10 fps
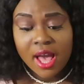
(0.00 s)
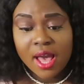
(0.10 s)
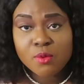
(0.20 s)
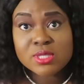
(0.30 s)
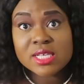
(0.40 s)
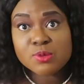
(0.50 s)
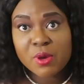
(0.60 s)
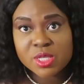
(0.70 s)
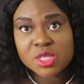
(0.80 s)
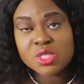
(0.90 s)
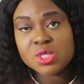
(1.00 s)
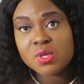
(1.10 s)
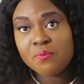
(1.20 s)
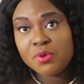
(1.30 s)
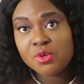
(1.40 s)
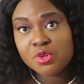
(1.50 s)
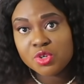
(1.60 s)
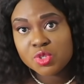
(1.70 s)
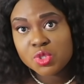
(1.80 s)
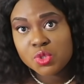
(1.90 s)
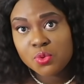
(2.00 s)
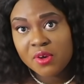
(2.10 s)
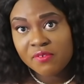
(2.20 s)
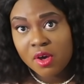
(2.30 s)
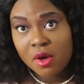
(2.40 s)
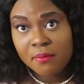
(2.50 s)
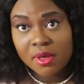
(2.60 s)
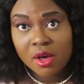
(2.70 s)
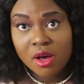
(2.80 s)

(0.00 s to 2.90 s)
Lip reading: I was expecting this computer to have come